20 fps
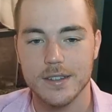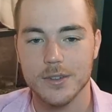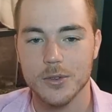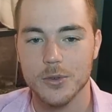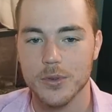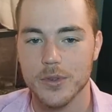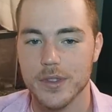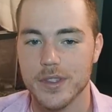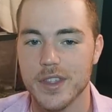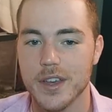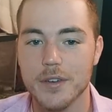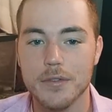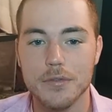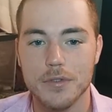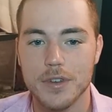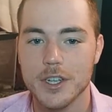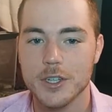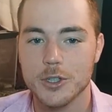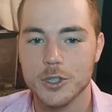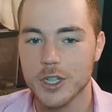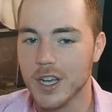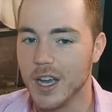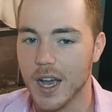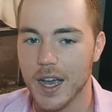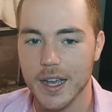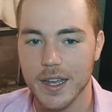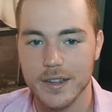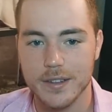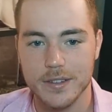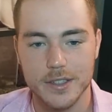or The Fish
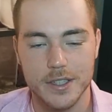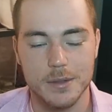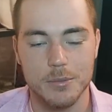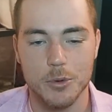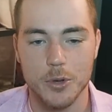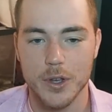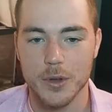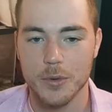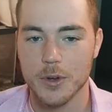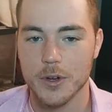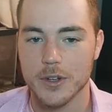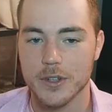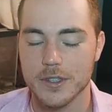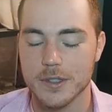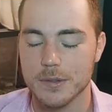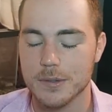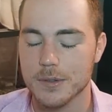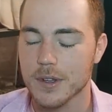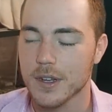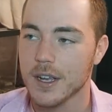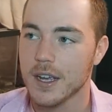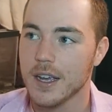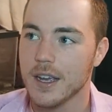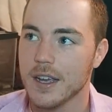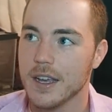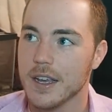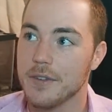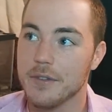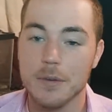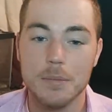Guy, to the point where it's
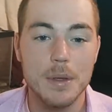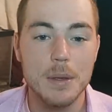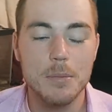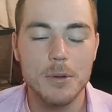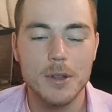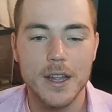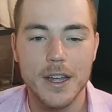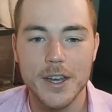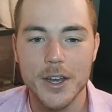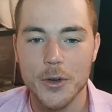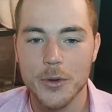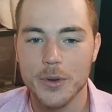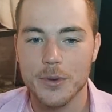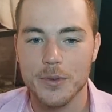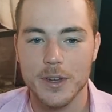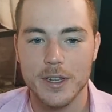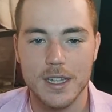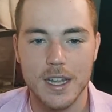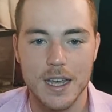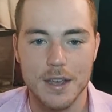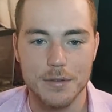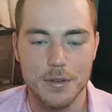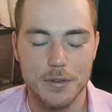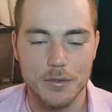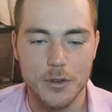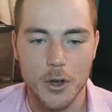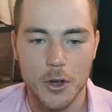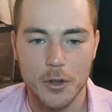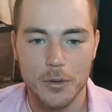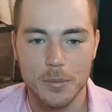even people I know in real life have
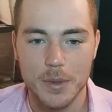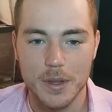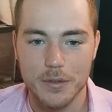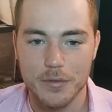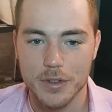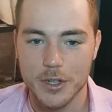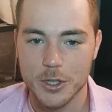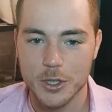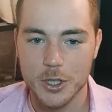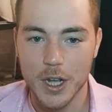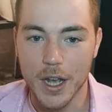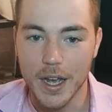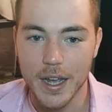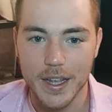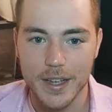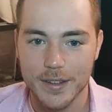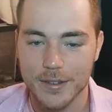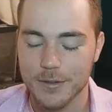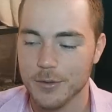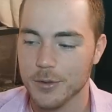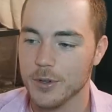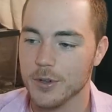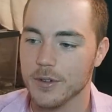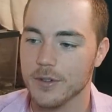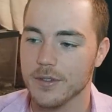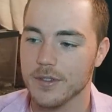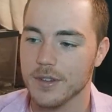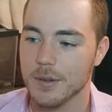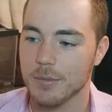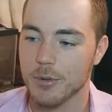called me the Fish Guy for
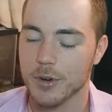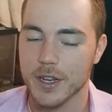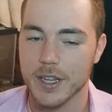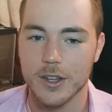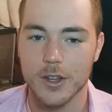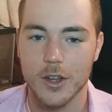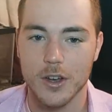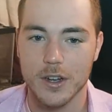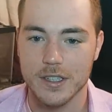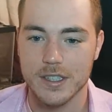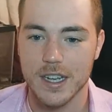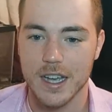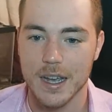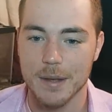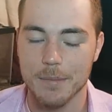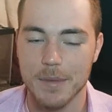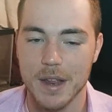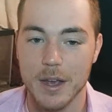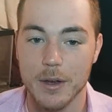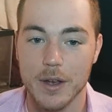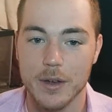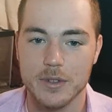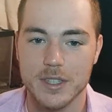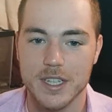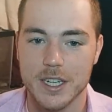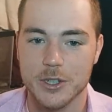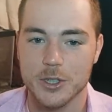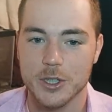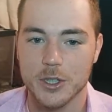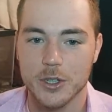a pretty long time now. I was
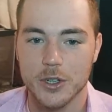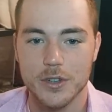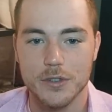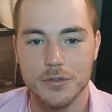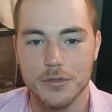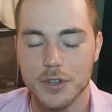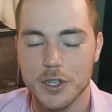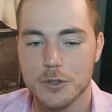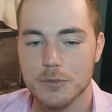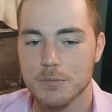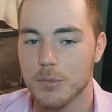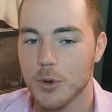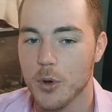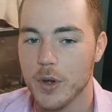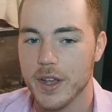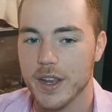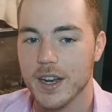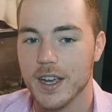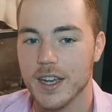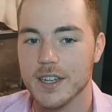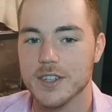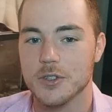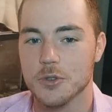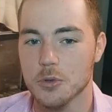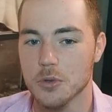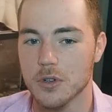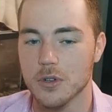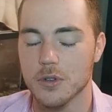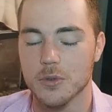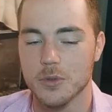actually called Fish Boy in high
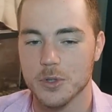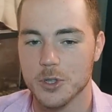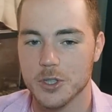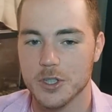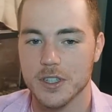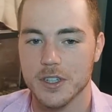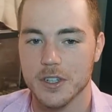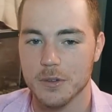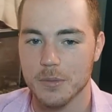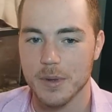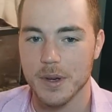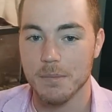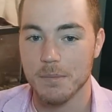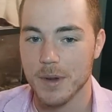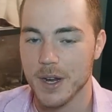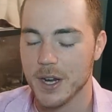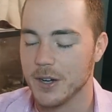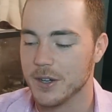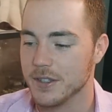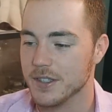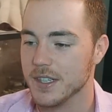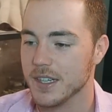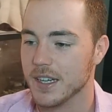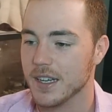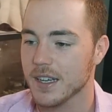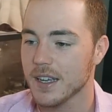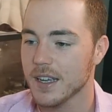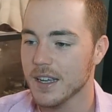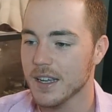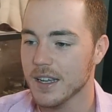school, which is a little bit embarrassing,
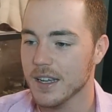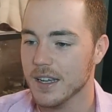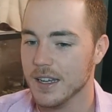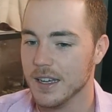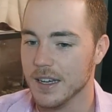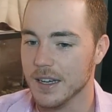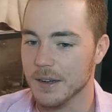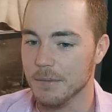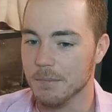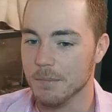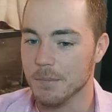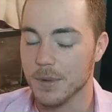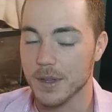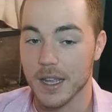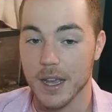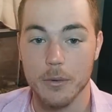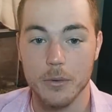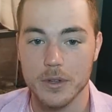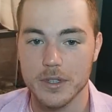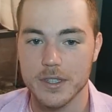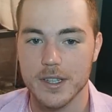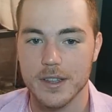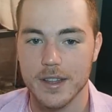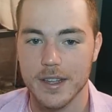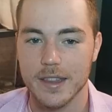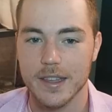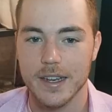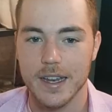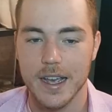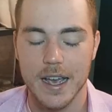but that was a
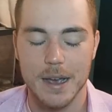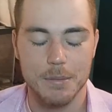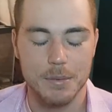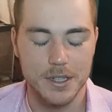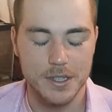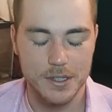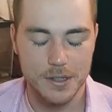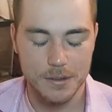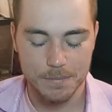thing that happened.